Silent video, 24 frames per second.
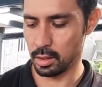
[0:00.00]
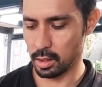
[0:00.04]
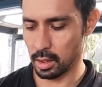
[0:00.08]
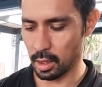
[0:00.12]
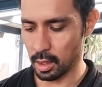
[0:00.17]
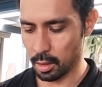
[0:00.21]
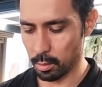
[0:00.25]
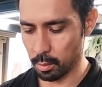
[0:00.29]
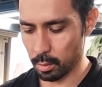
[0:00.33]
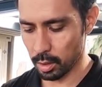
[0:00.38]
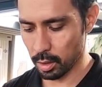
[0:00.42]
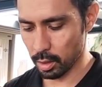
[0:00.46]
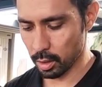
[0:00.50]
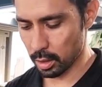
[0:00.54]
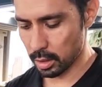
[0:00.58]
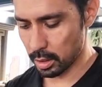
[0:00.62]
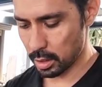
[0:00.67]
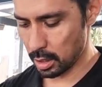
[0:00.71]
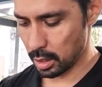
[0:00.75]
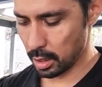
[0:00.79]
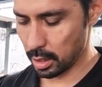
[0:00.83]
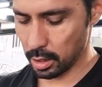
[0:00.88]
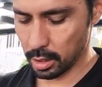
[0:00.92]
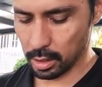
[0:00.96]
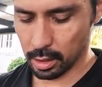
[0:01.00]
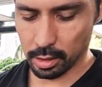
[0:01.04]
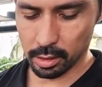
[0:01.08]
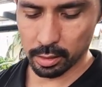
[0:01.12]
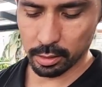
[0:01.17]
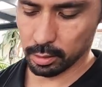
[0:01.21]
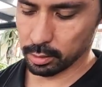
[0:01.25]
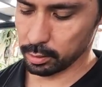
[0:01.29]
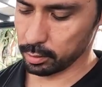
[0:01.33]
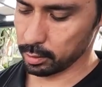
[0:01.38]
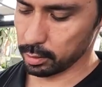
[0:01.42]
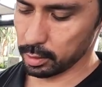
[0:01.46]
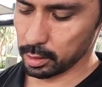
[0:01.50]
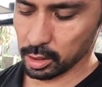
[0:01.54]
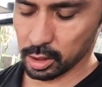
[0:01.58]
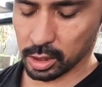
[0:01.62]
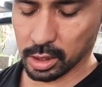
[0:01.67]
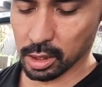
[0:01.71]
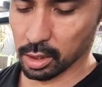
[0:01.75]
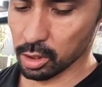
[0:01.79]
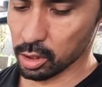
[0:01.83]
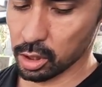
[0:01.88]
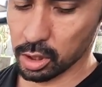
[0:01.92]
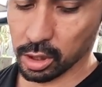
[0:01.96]
10 mils here. It
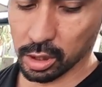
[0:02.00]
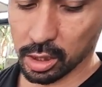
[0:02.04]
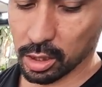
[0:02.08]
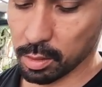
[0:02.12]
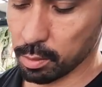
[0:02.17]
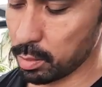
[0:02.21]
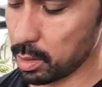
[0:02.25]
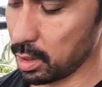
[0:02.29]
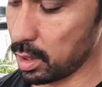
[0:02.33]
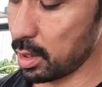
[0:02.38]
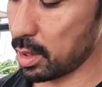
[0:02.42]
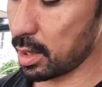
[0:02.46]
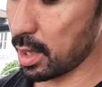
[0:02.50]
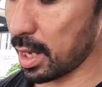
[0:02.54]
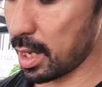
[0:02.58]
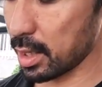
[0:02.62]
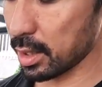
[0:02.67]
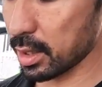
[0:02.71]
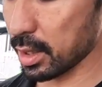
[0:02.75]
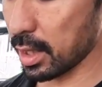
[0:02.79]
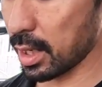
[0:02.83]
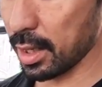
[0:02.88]
still shouldn't be that